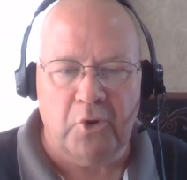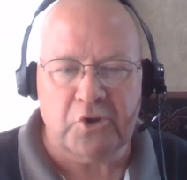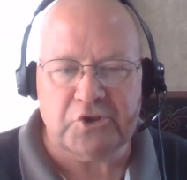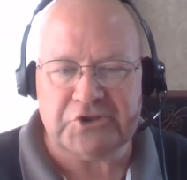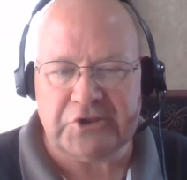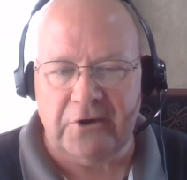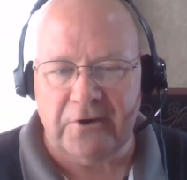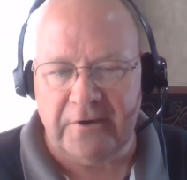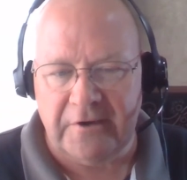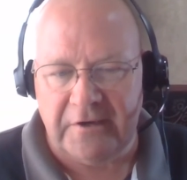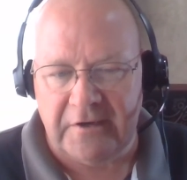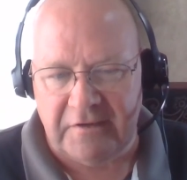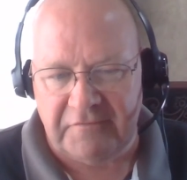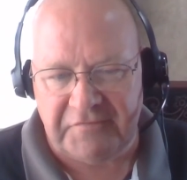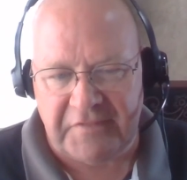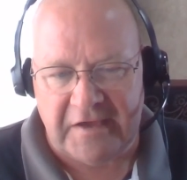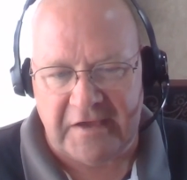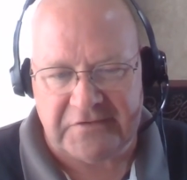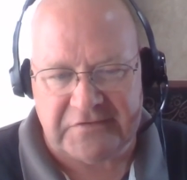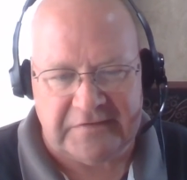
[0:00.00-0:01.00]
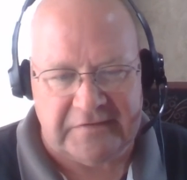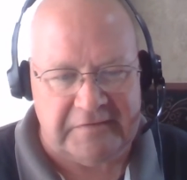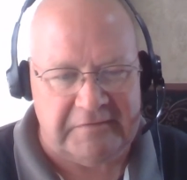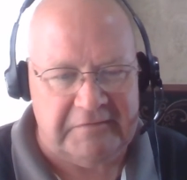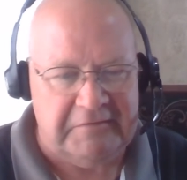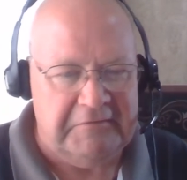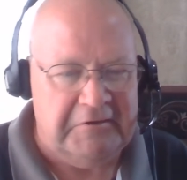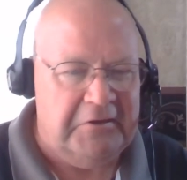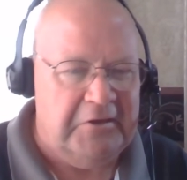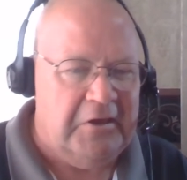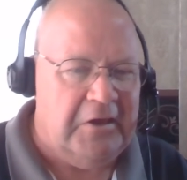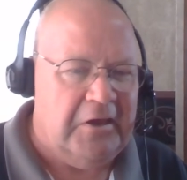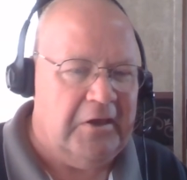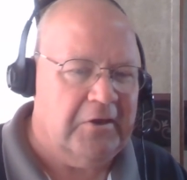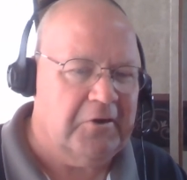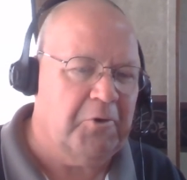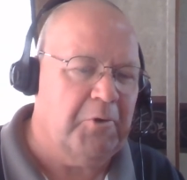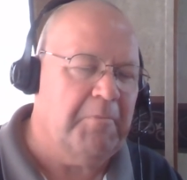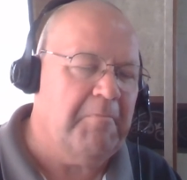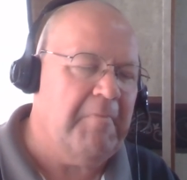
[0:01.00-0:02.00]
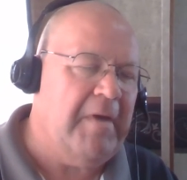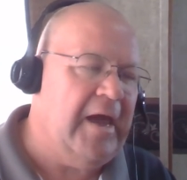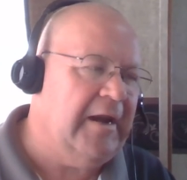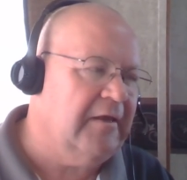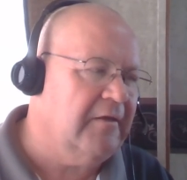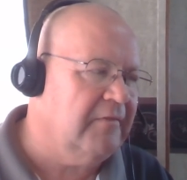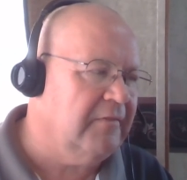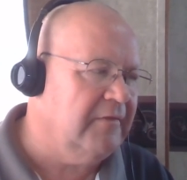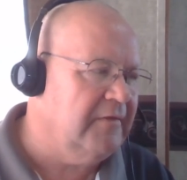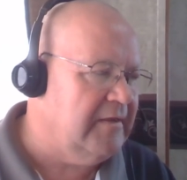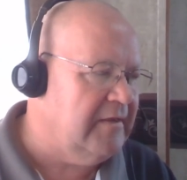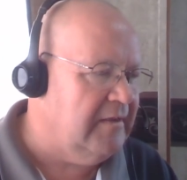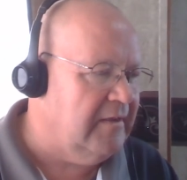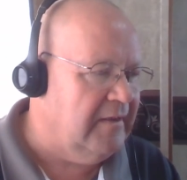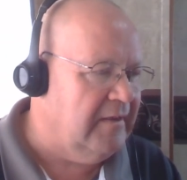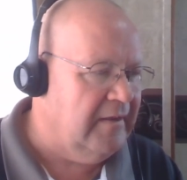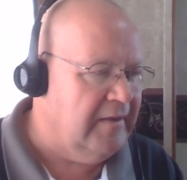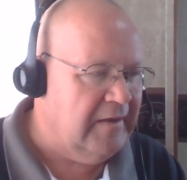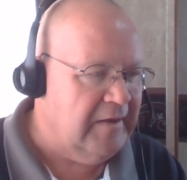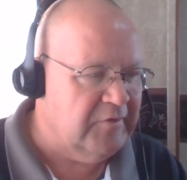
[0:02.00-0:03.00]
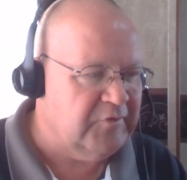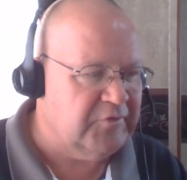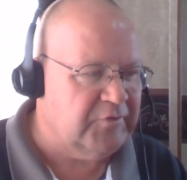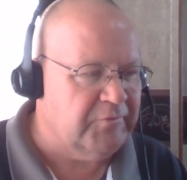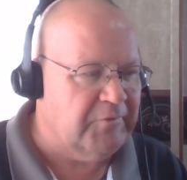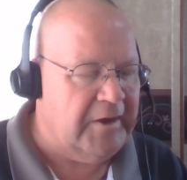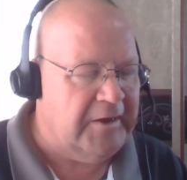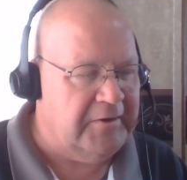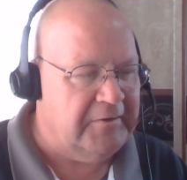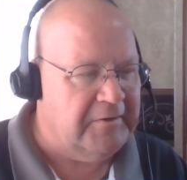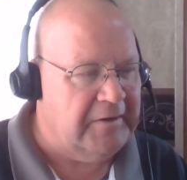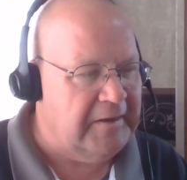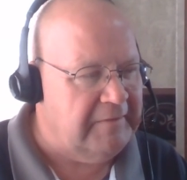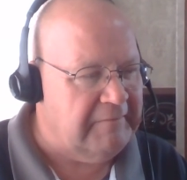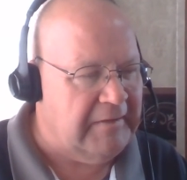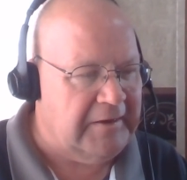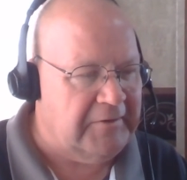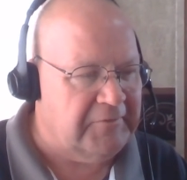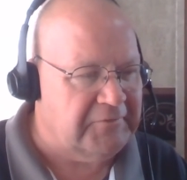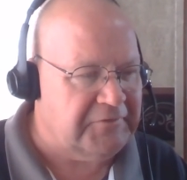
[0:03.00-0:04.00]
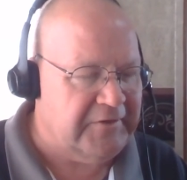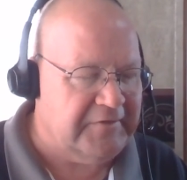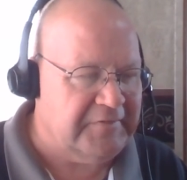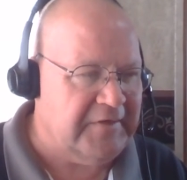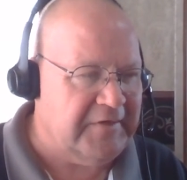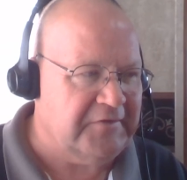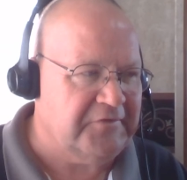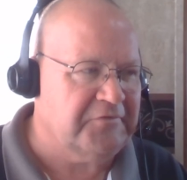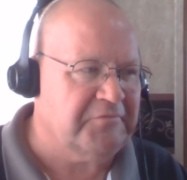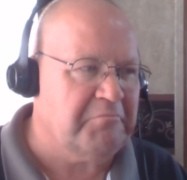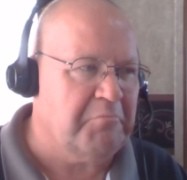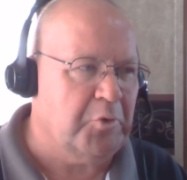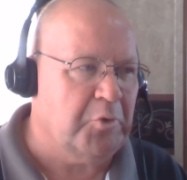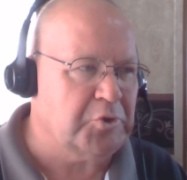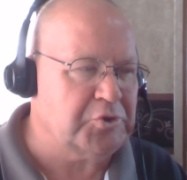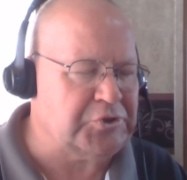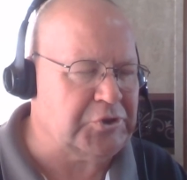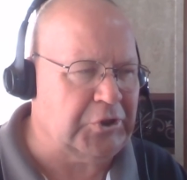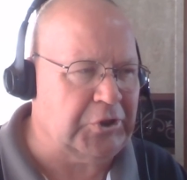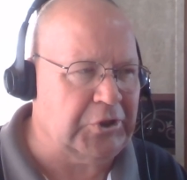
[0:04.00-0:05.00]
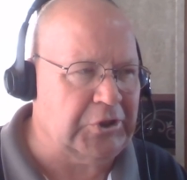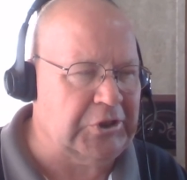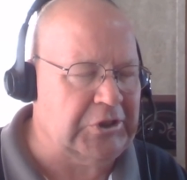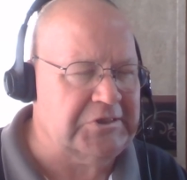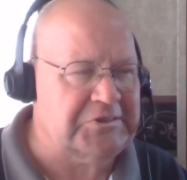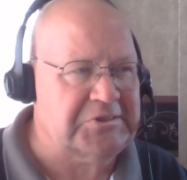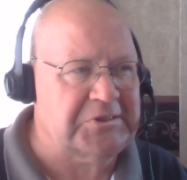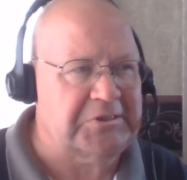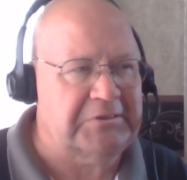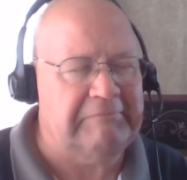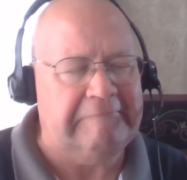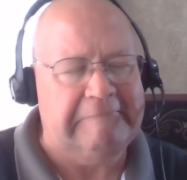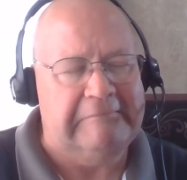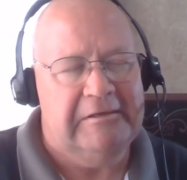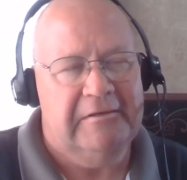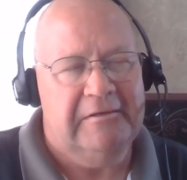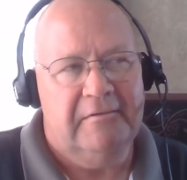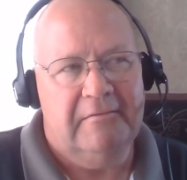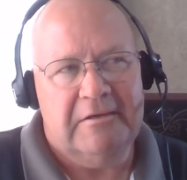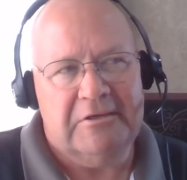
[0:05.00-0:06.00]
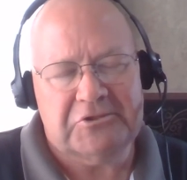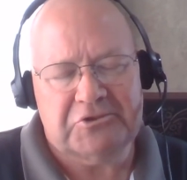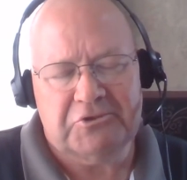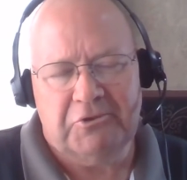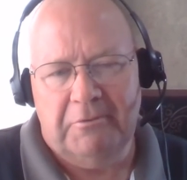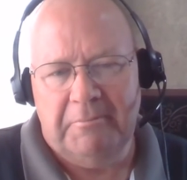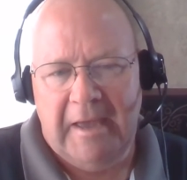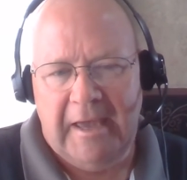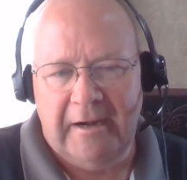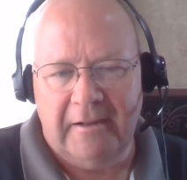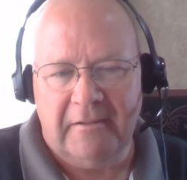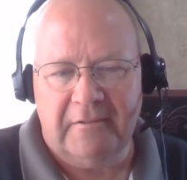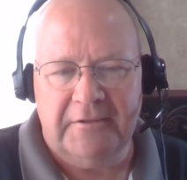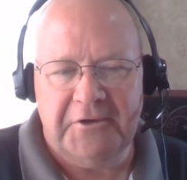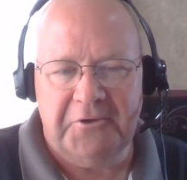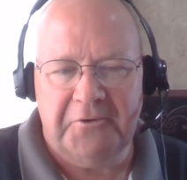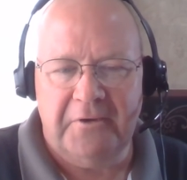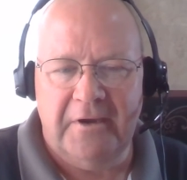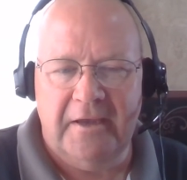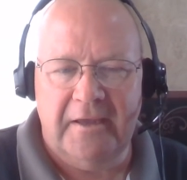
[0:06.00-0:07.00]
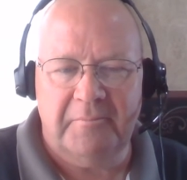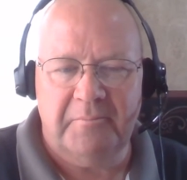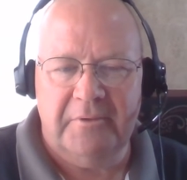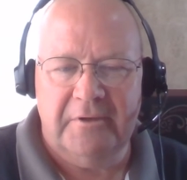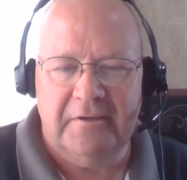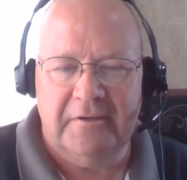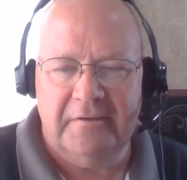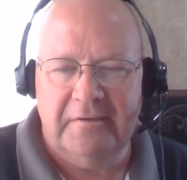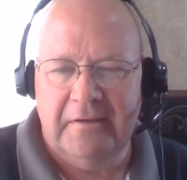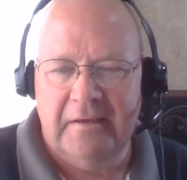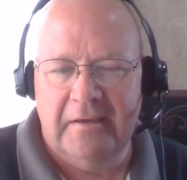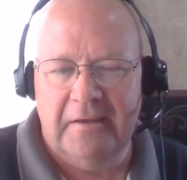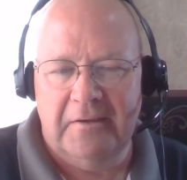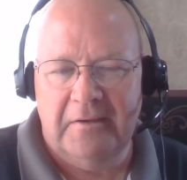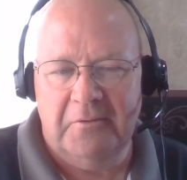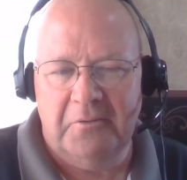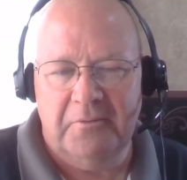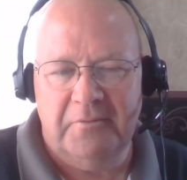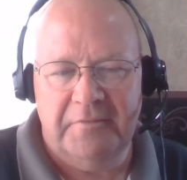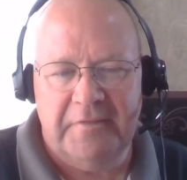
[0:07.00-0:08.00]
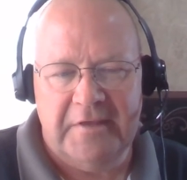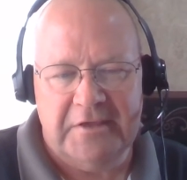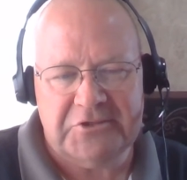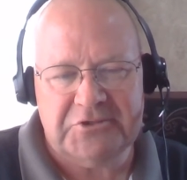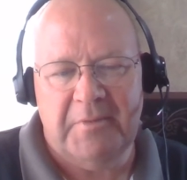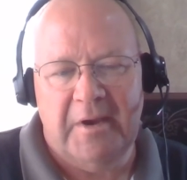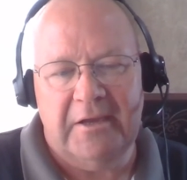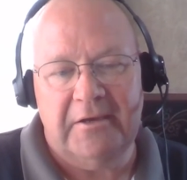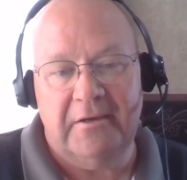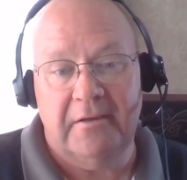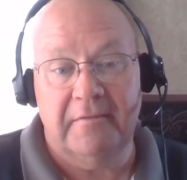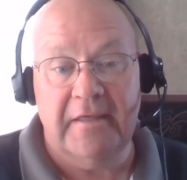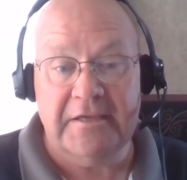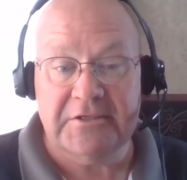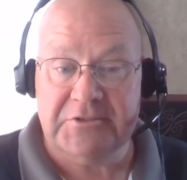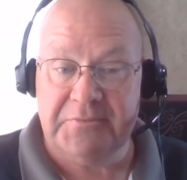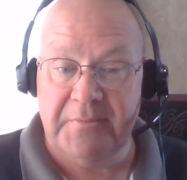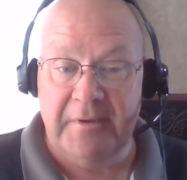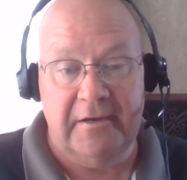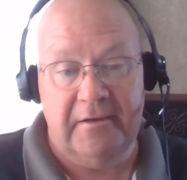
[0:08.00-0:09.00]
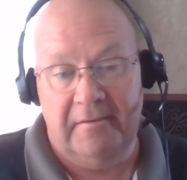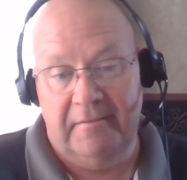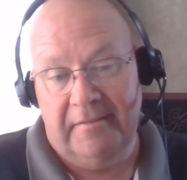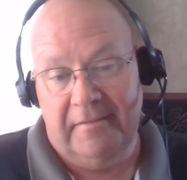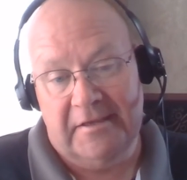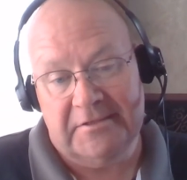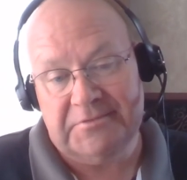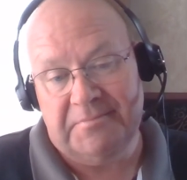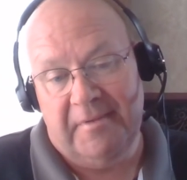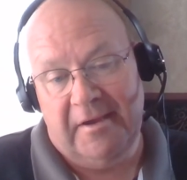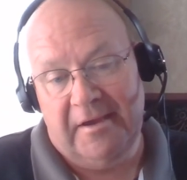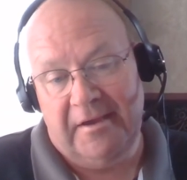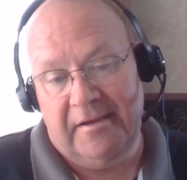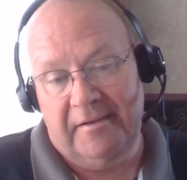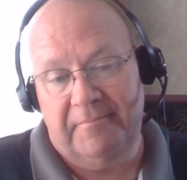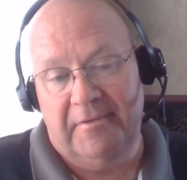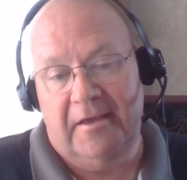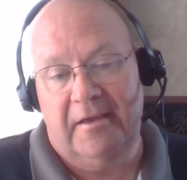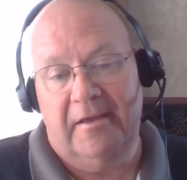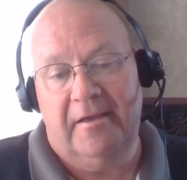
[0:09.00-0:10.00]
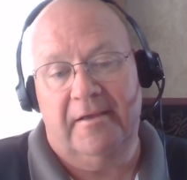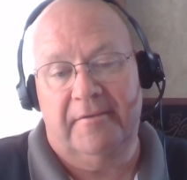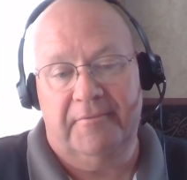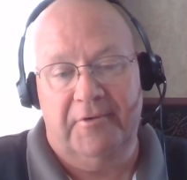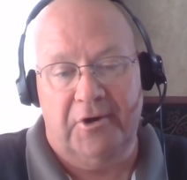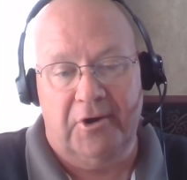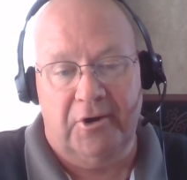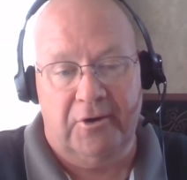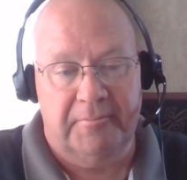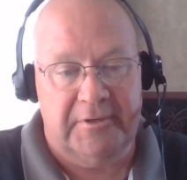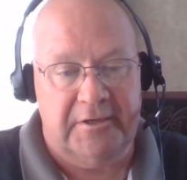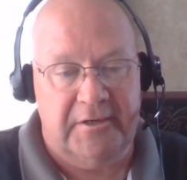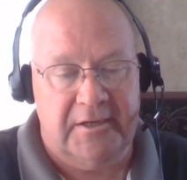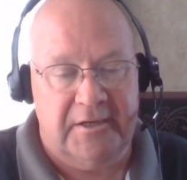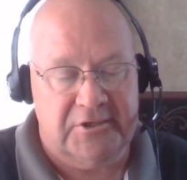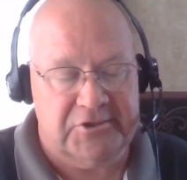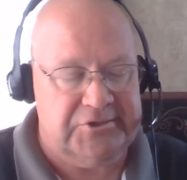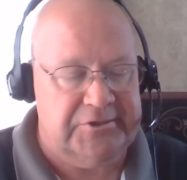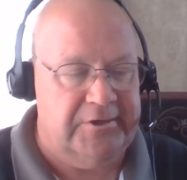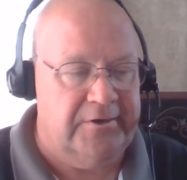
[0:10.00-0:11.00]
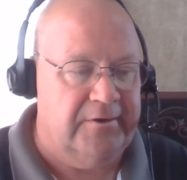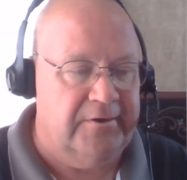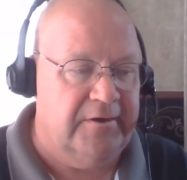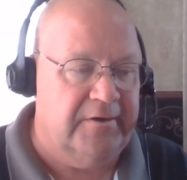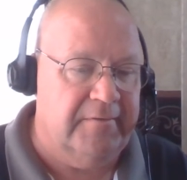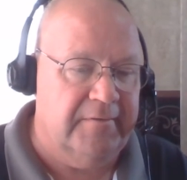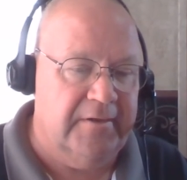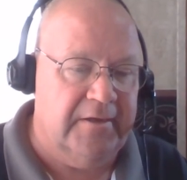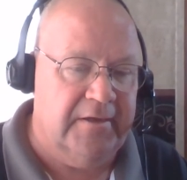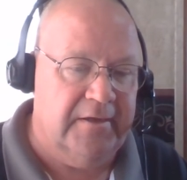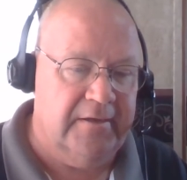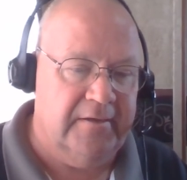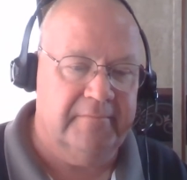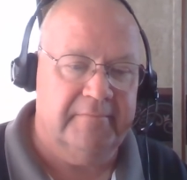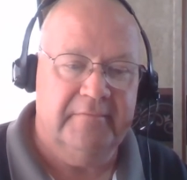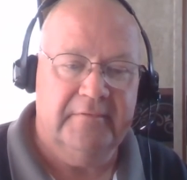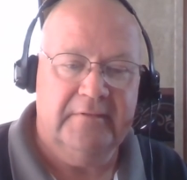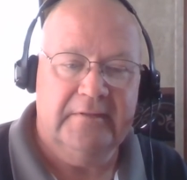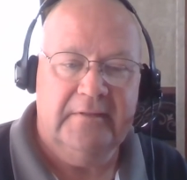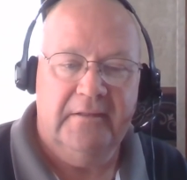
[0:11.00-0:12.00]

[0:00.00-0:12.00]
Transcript: more started if that's a, a grammatically uh, as a writer I, I don't think that's more started is a is grammatically correct but uh, that's my that's my that's my uh, urban dictionary uh,